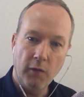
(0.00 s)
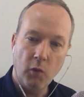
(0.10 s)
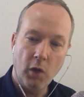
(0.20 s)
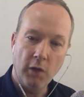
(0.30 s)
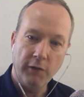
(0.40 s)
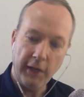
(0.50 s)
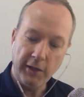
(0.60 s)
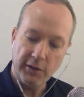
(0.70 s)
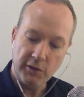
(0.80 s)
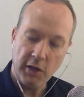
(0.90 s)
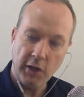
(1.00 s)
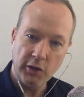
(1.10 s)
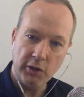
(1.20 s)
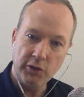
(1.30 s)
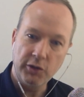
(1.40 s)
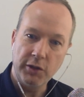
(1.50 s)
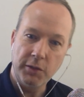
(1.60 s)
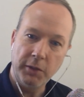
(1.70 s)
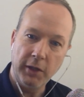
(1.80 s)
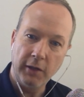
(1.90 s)
qualifications, not just your
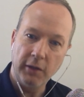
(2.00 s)
GPA.